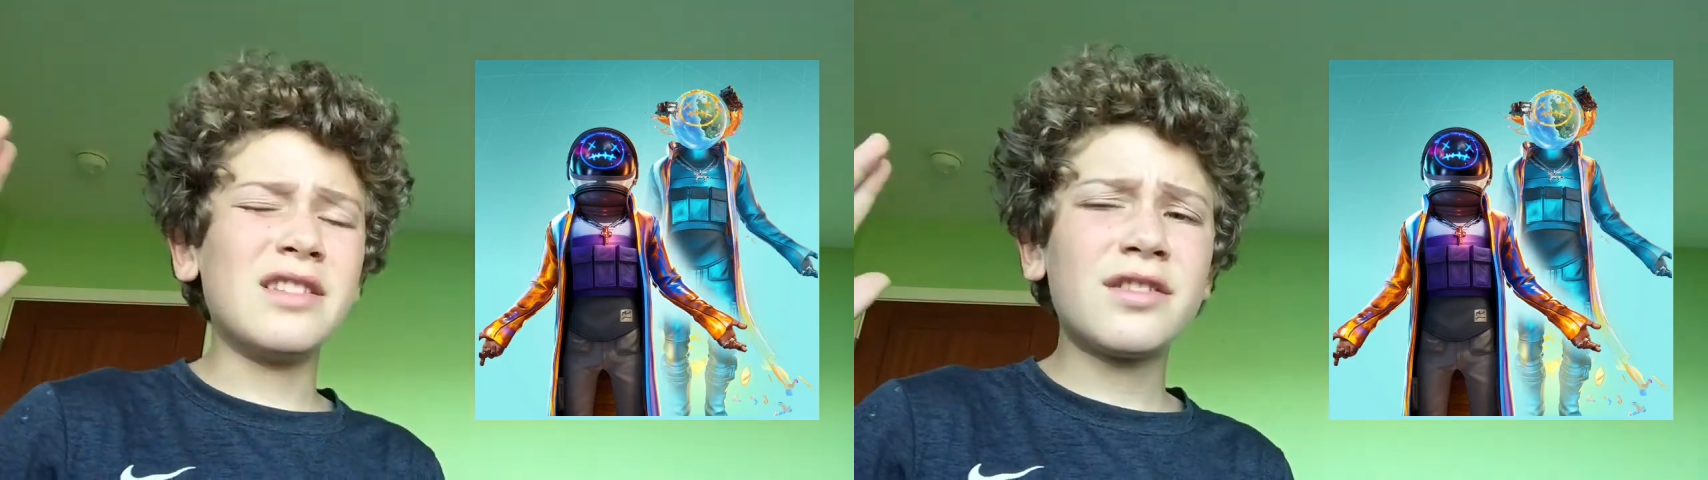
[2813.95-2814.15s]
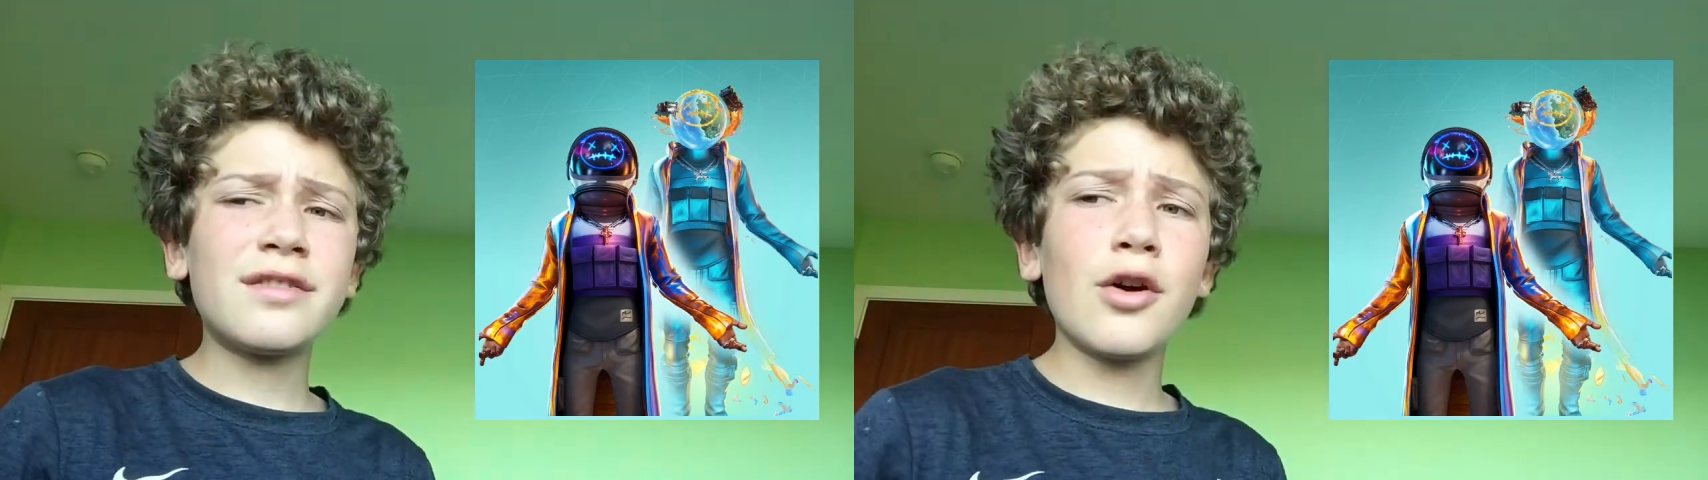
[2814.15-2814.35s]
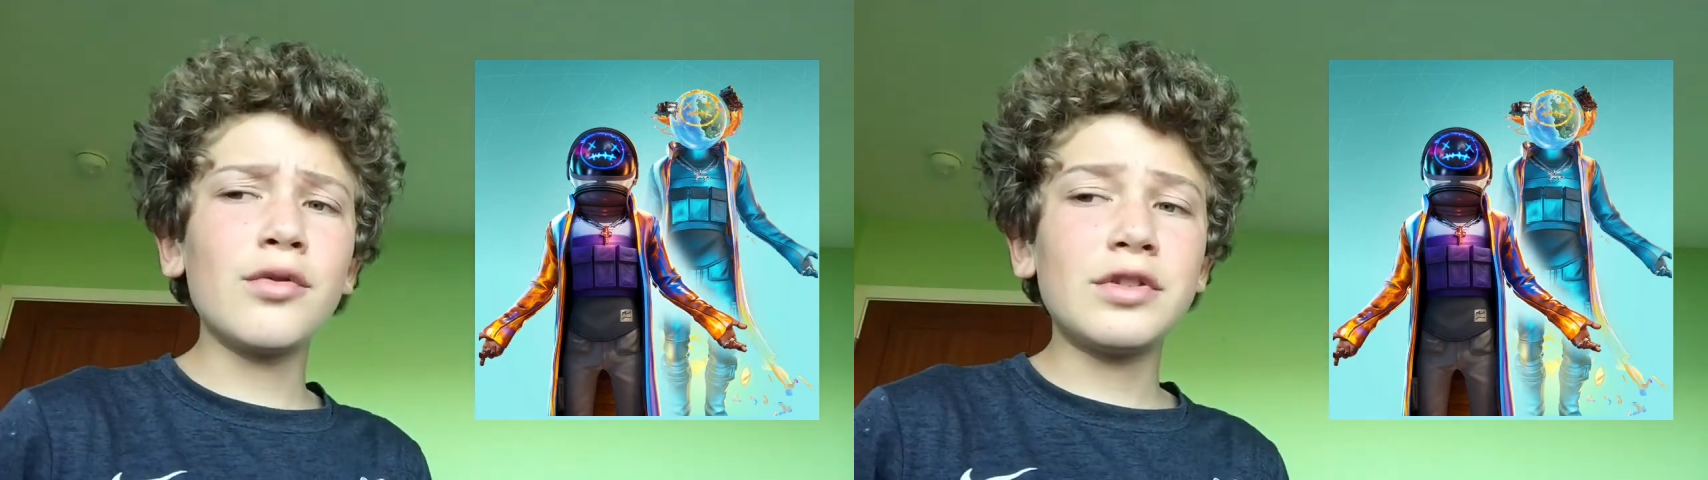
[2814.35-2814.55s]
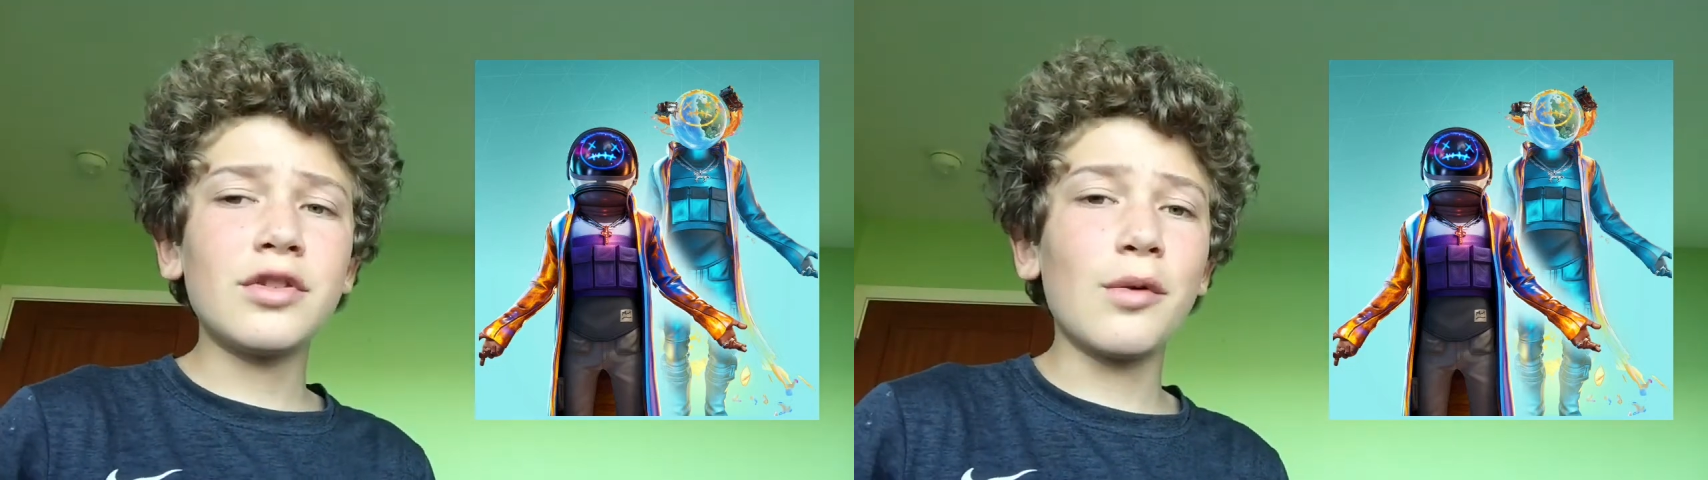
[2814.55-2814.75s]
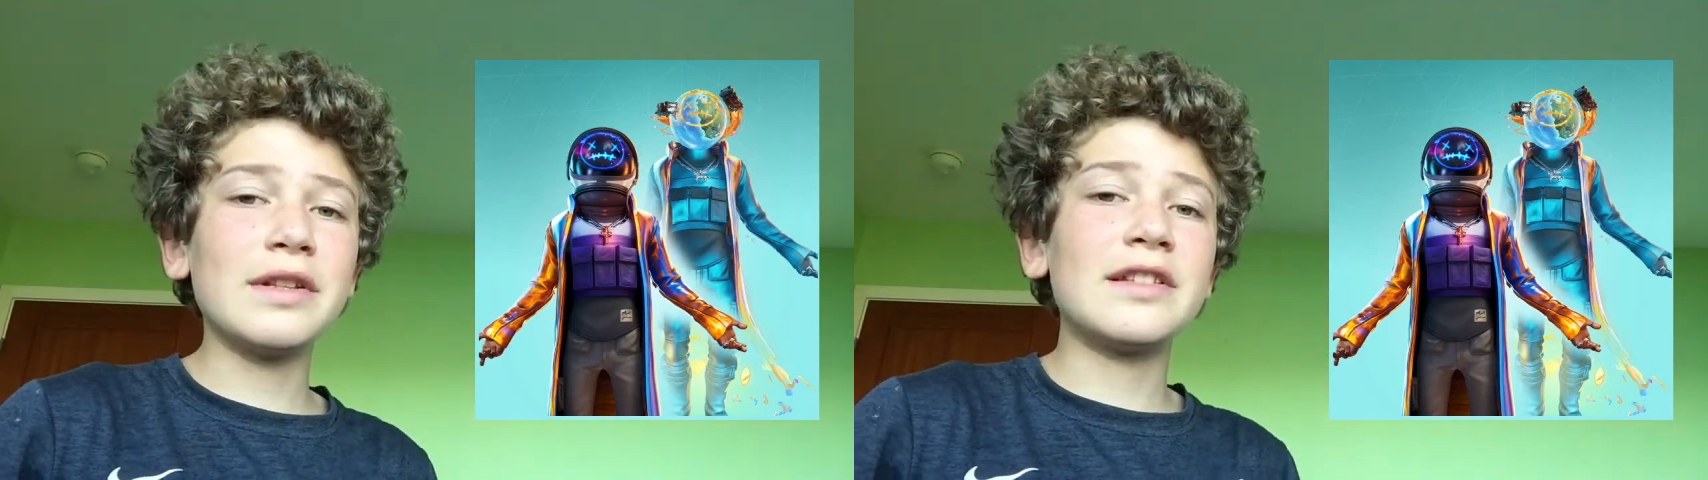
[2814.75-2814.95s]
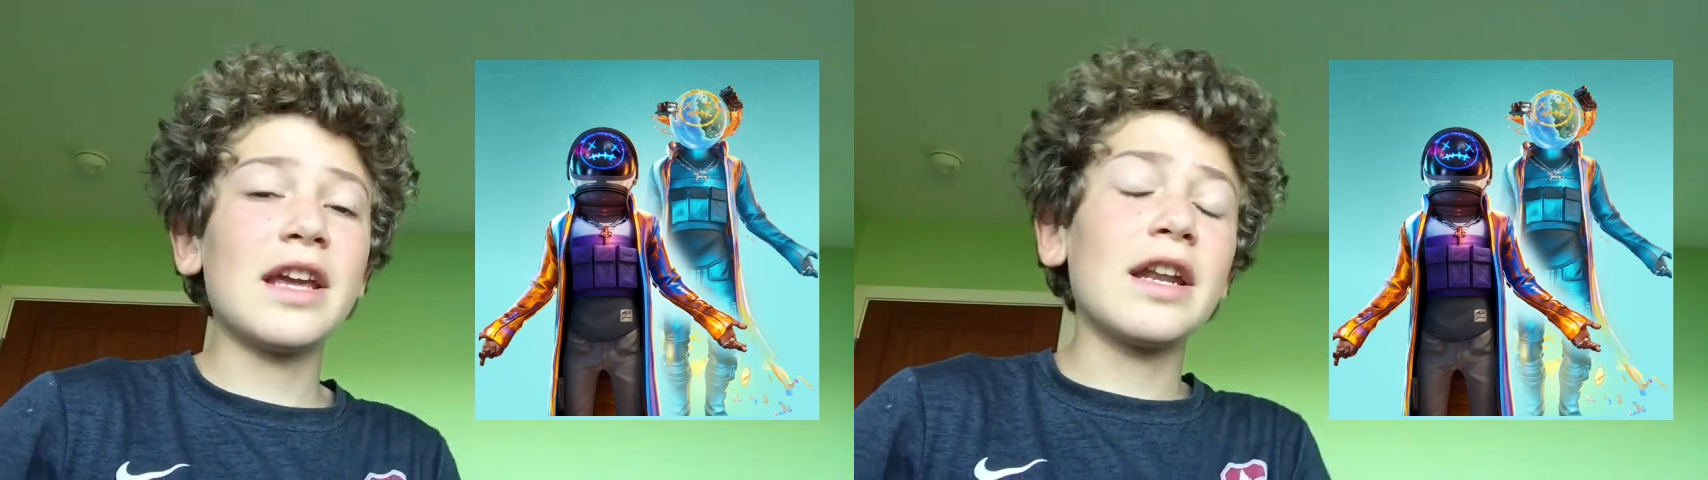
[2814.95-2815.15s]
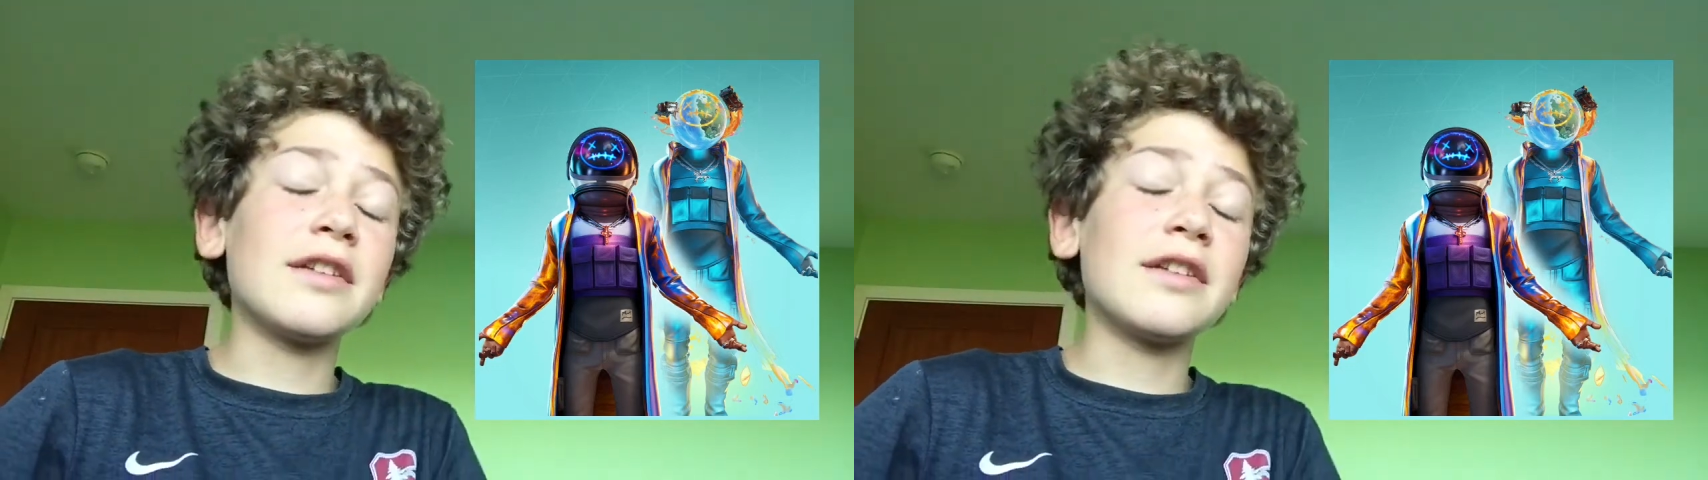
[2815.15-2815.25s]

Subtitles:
so insane.